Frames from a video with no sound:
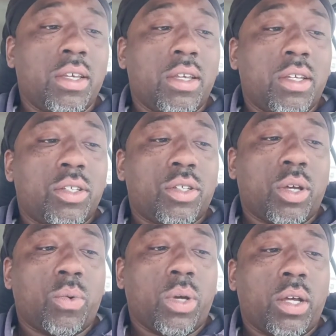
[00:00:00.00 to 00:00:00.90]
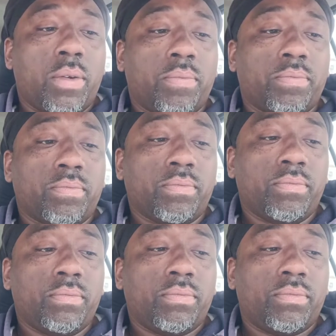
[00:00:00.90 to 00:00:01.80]
So
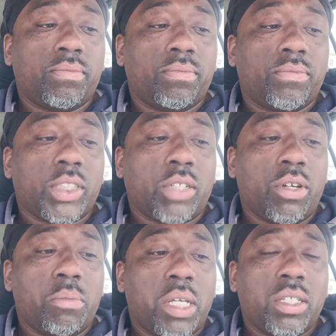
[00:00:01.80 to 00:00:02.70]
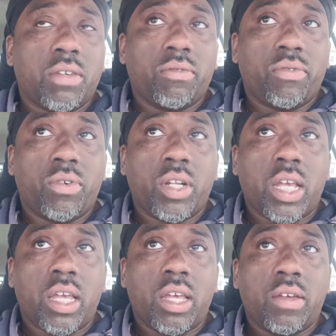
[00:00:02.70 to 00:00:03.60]
Green Bay's giving
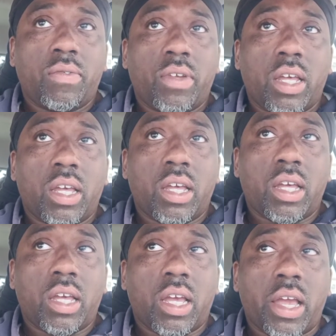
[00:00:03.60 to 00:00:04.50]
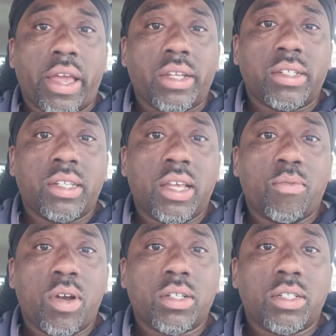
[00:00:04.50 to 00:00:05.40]
4.5. I actually like
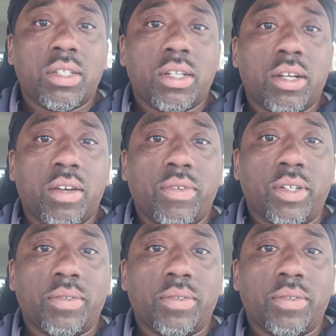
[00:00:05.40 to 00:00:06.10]
Washington to cover.